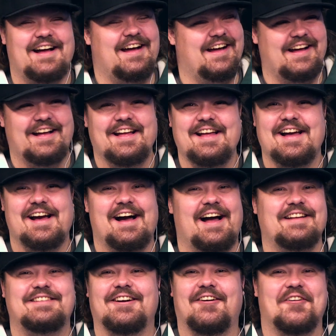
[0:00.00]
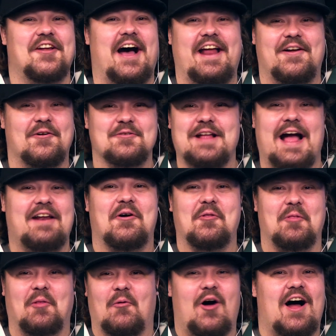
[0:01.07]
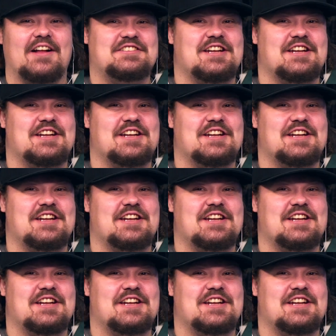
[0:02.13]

t- talking about making I don't, Carter, I don't. I don't. watch